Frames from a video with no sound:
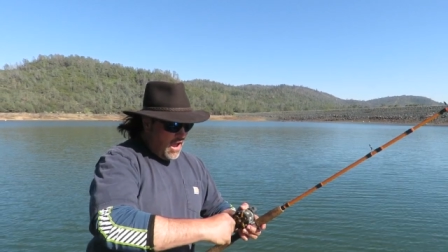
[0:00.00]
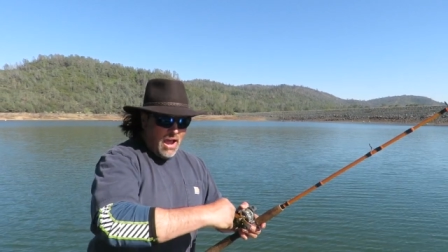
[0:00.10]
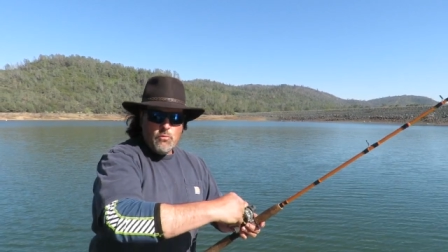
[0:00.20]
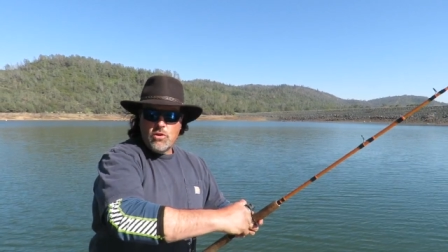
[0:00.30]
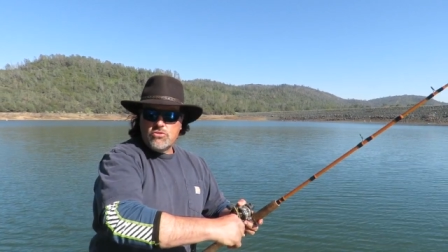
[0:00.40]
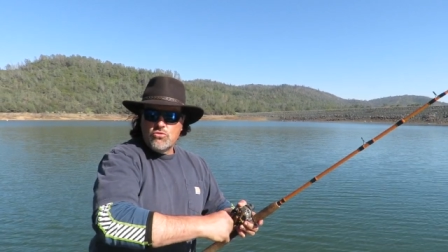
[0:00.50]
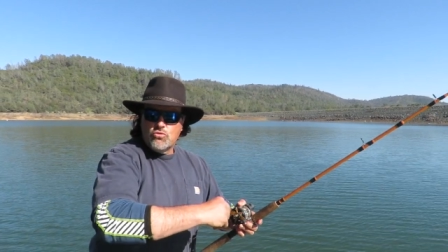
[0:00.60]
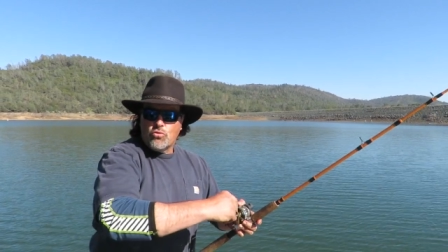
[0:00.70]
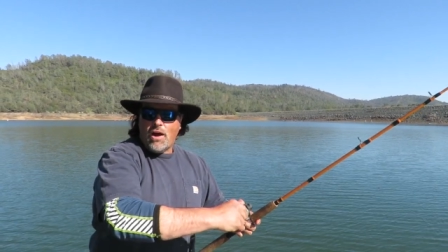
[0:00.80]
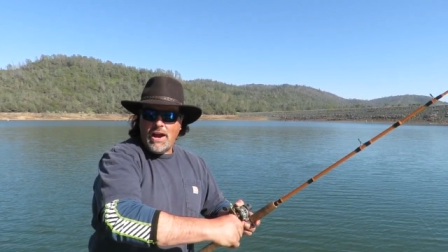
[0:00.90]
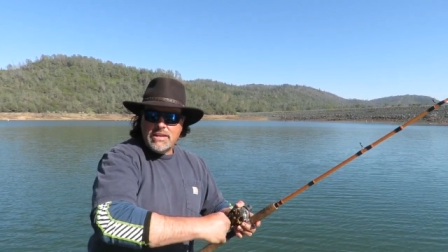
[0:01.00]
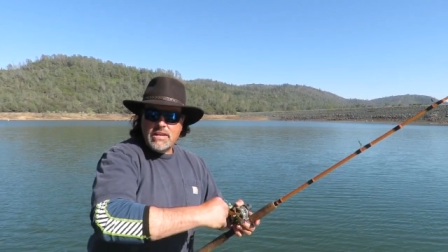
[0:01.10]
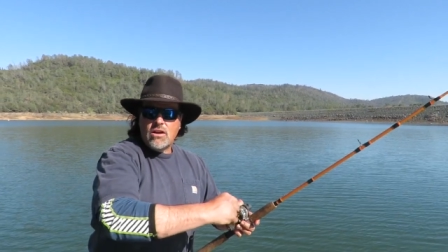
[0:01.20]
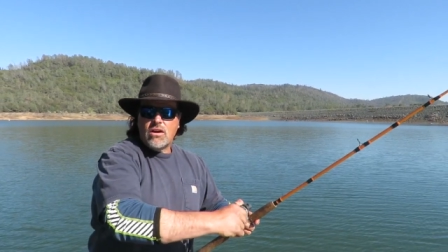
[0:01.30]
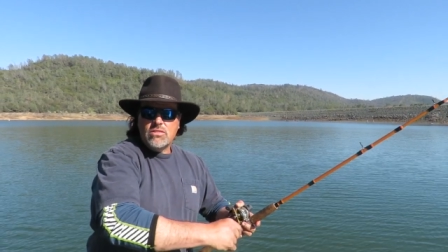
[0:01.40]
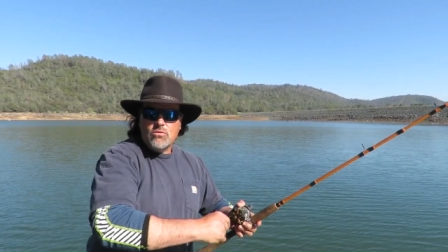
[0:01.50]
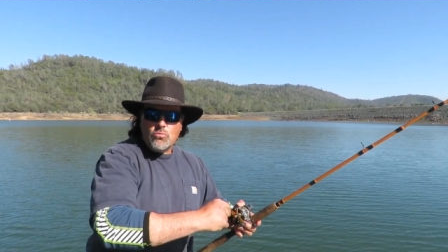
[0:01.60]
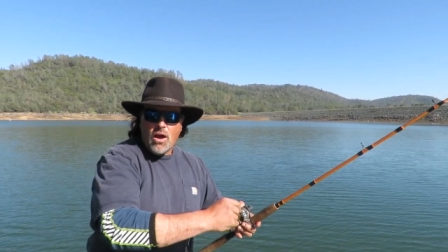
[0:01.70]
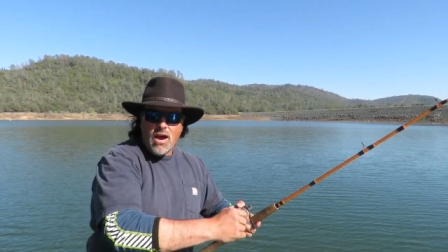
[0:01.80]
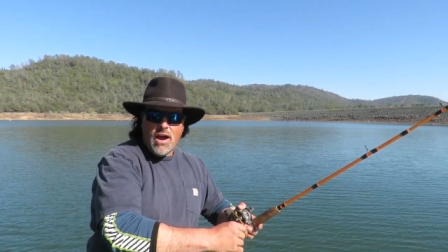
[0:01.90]
I want you grinding on the
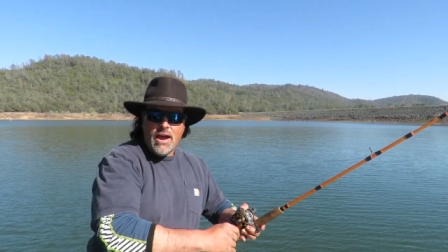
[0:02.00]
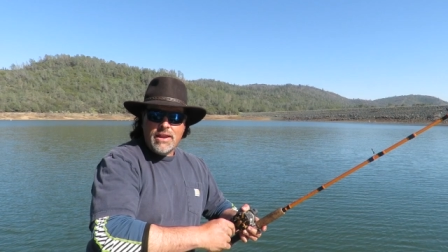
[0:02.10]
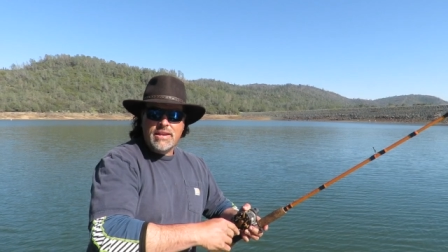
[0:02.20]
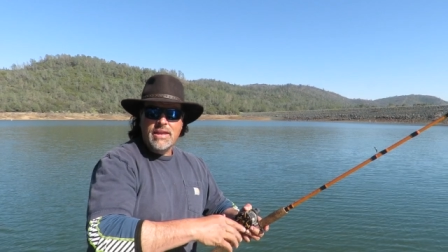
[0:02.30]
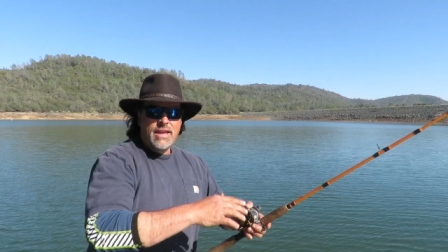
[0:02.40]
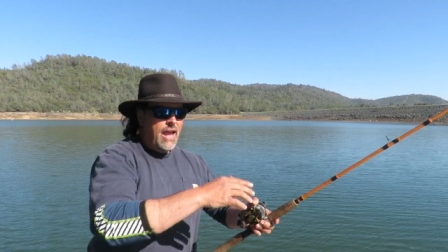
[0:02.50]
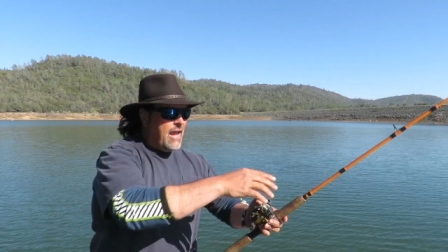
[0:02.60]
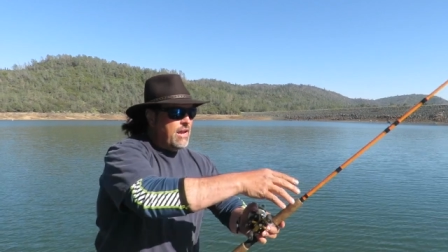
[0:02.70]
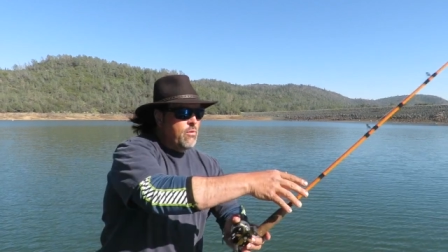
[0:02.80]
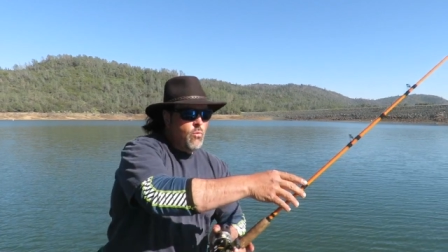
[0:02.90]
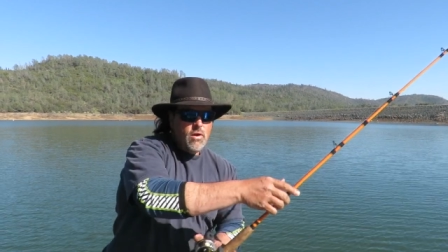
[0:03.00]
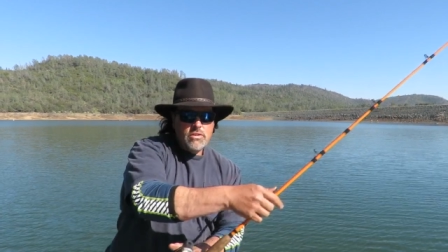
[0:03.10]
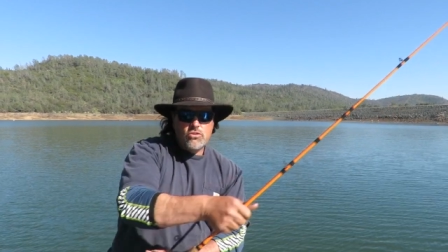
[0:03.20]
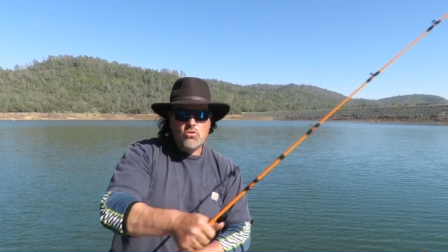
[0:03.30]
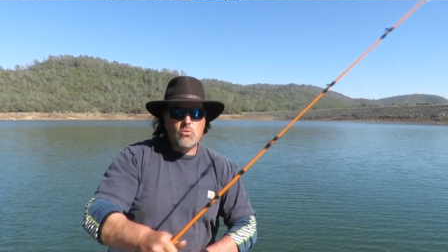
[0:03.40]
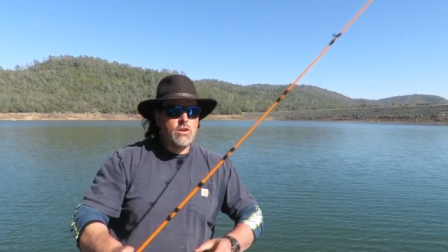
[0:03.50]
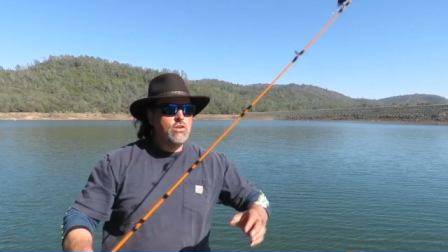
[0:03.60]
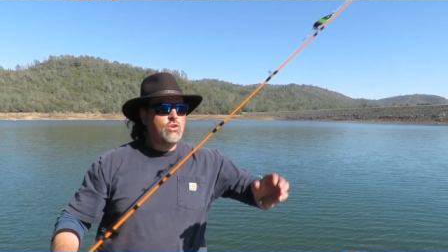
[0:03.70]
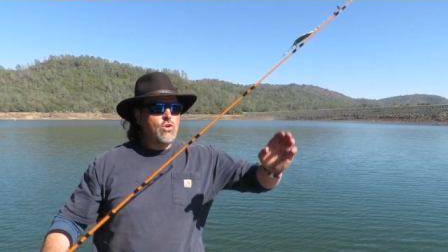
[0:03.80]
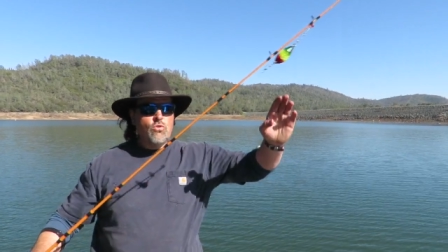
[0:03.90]
rod, and I want you
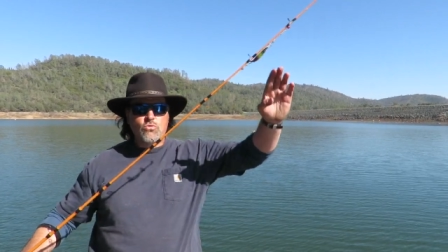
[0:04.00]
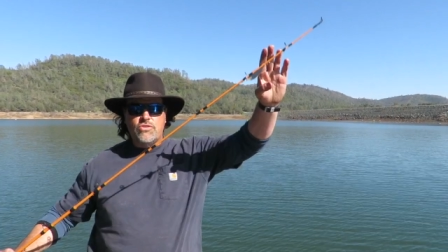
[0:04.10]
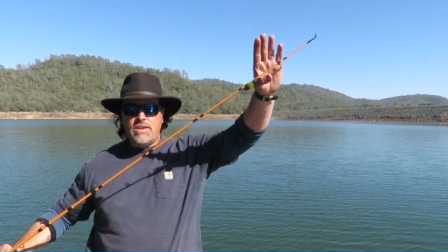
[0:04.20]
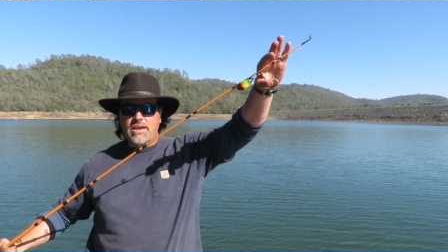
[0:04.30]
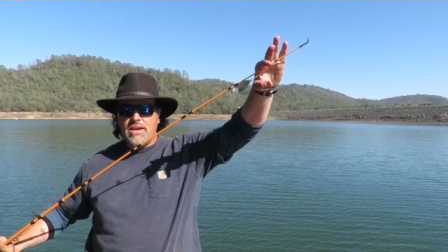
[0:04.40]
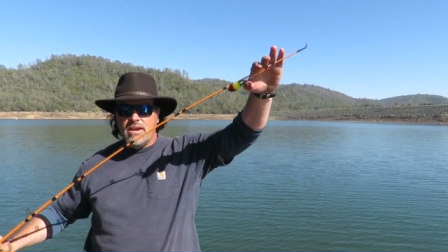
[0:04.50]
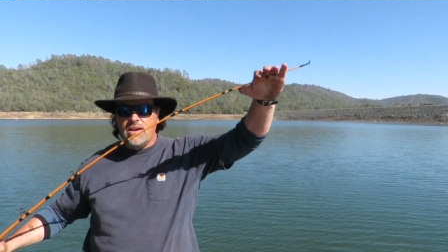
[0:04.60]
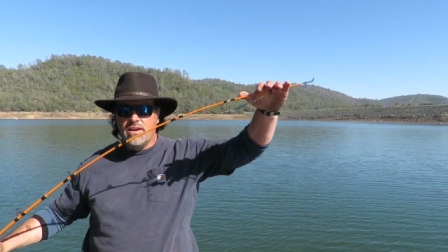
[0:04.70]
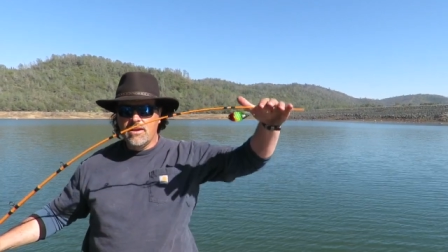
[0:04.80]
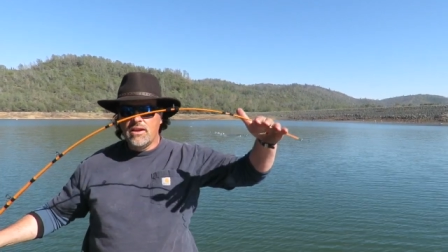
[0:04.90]
using